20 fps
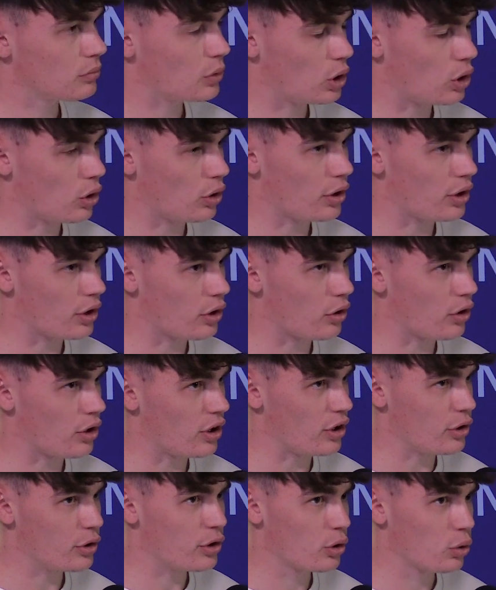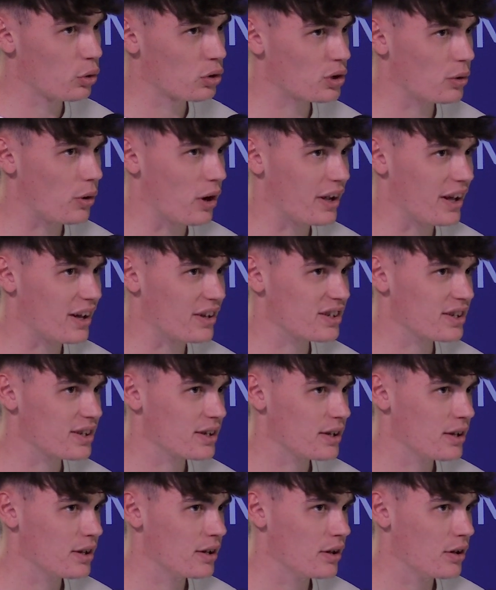Got you. You can also, I guess,
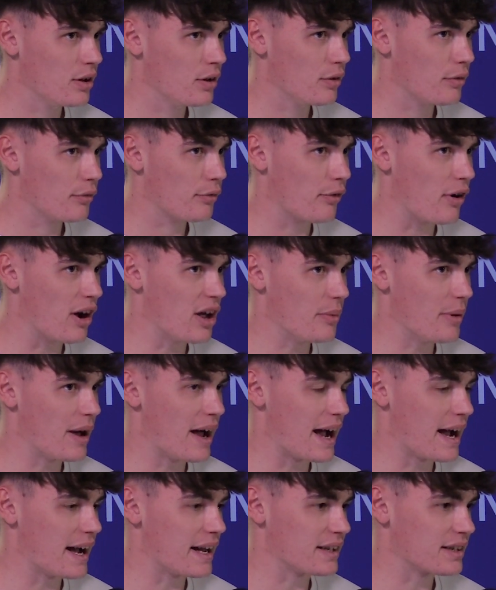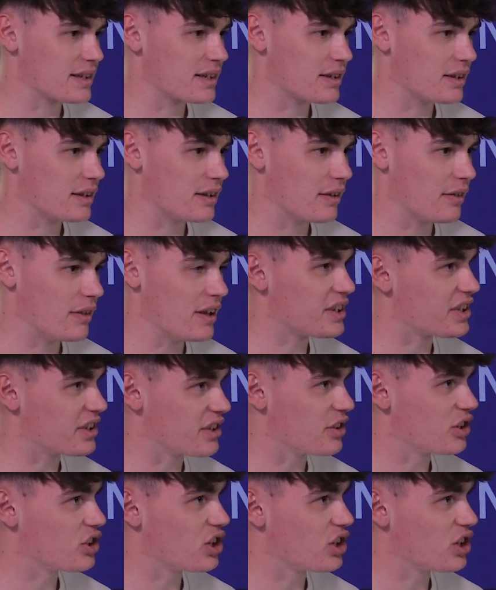frame it as this is the